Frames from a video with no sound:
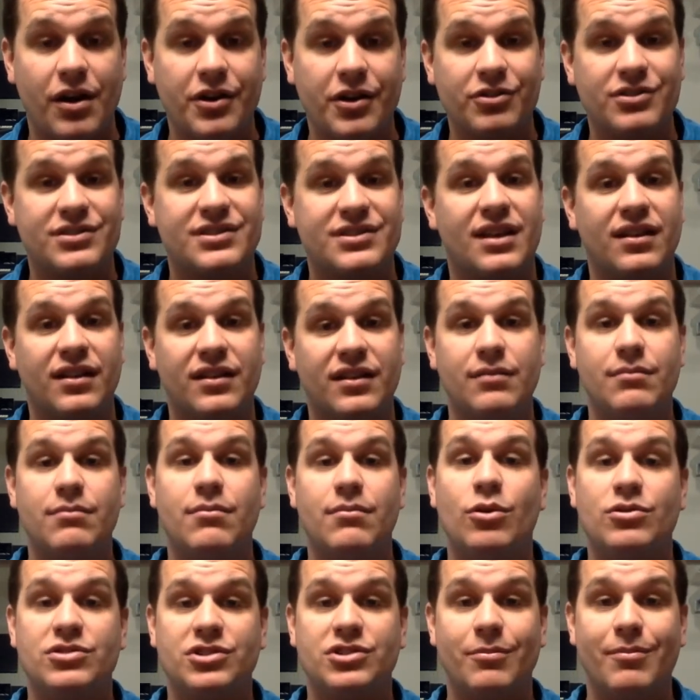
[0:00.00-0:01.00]
You're selling the
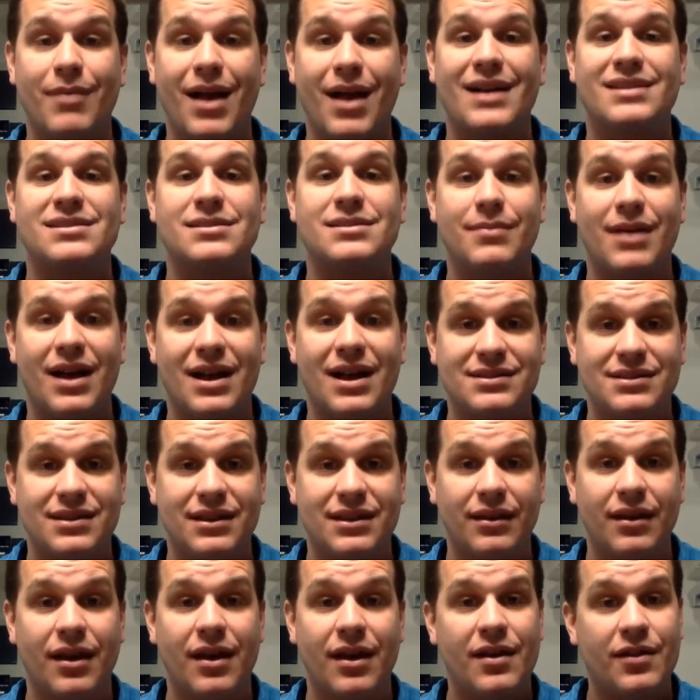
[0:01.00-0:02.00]
most, you're
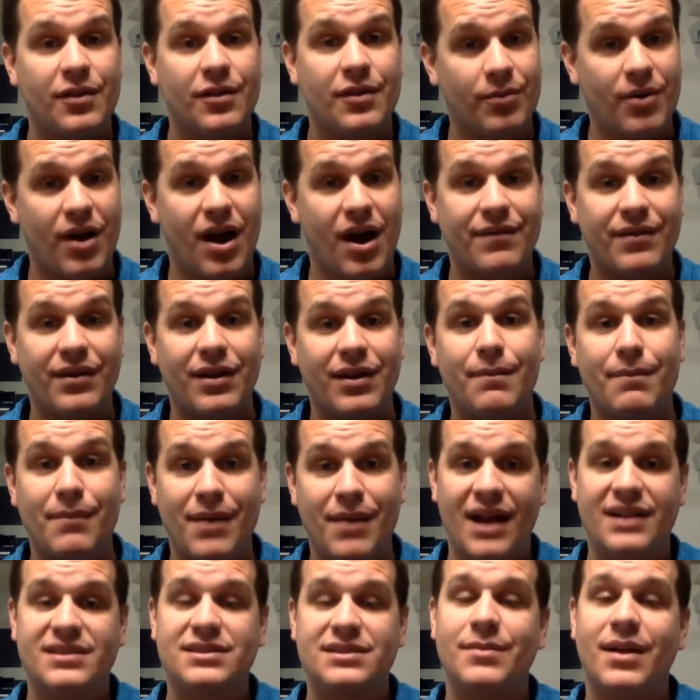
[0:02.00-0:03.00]
maximizing the profit and
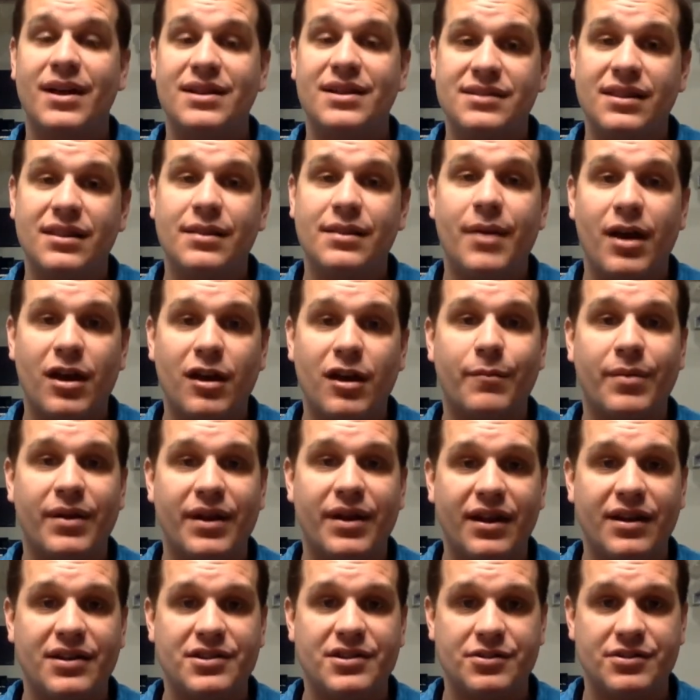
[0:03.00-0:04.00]
maximizing the amount of
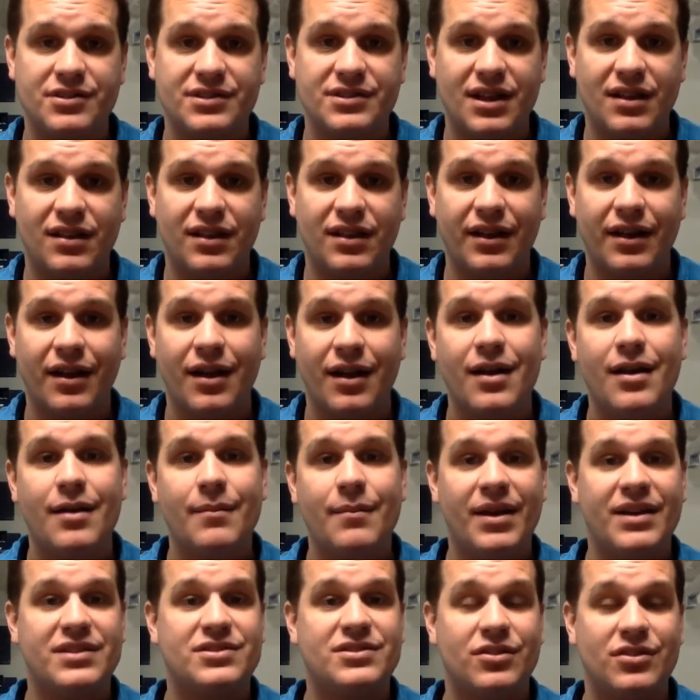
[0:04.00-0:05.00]
bananas you're selling
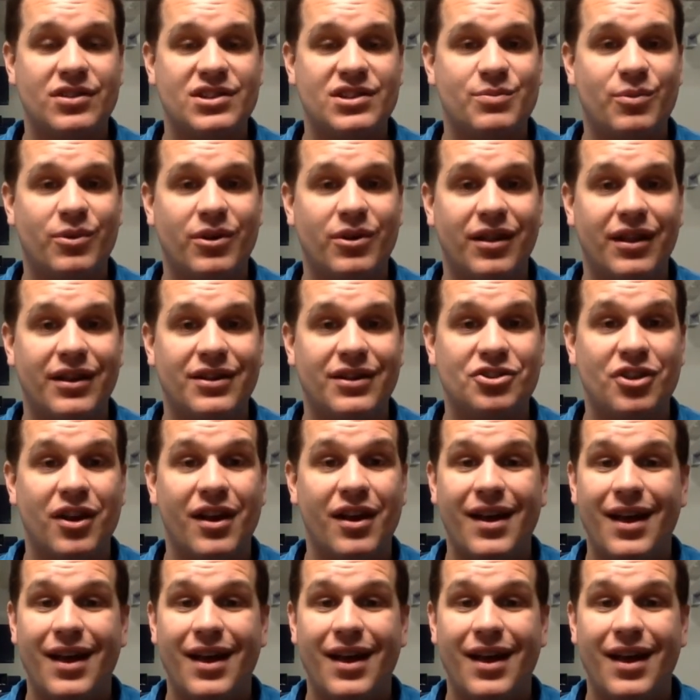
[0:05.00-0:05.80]
based on the spoilage.